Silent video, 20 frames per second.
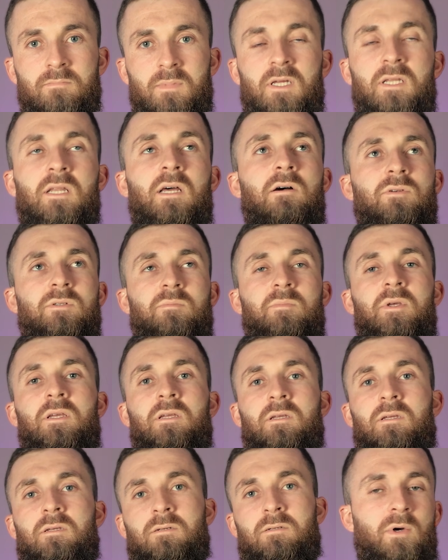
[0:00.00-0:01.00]
And that was
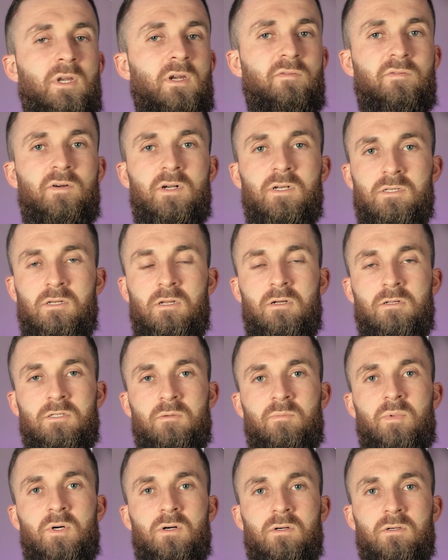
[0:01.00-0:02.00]
me. When I first learned
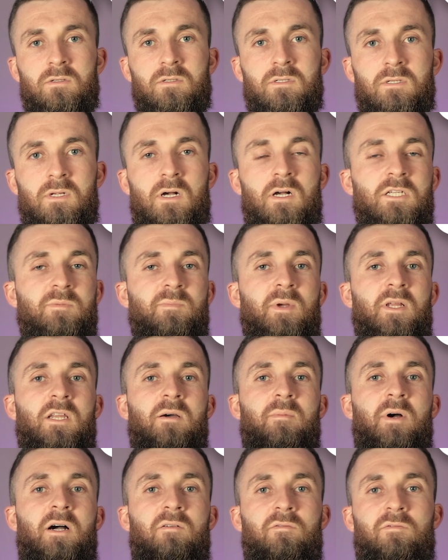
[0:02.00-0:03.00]
to box, I spent
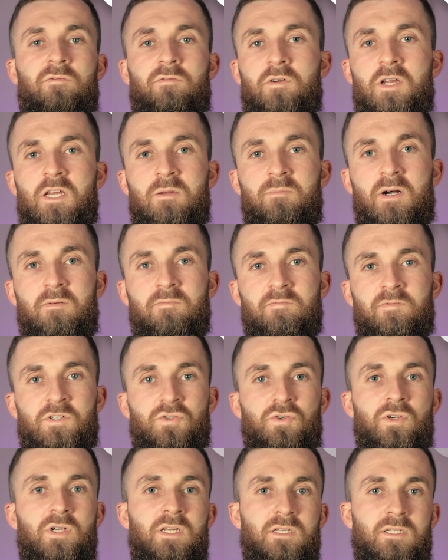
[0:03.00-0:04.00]
about 3 months
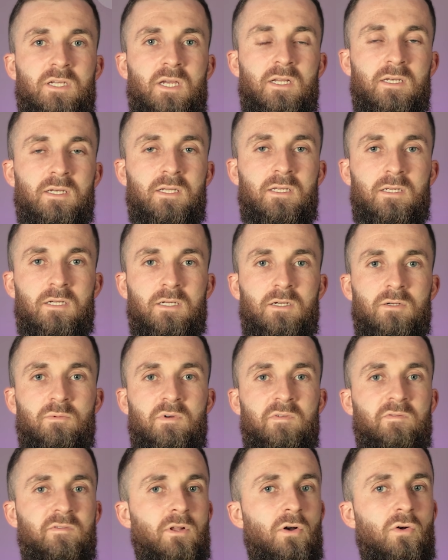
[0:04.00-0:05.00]
drilling technique
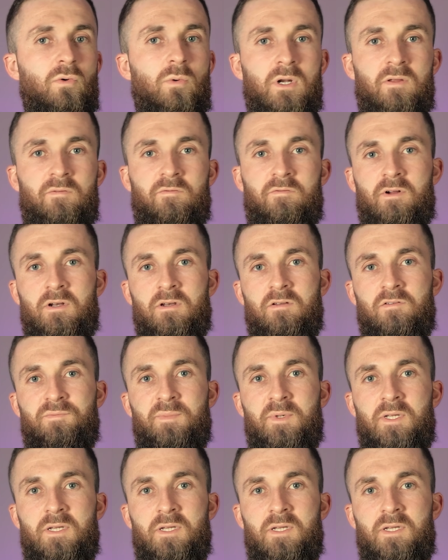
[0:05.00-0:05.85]
with no one in front of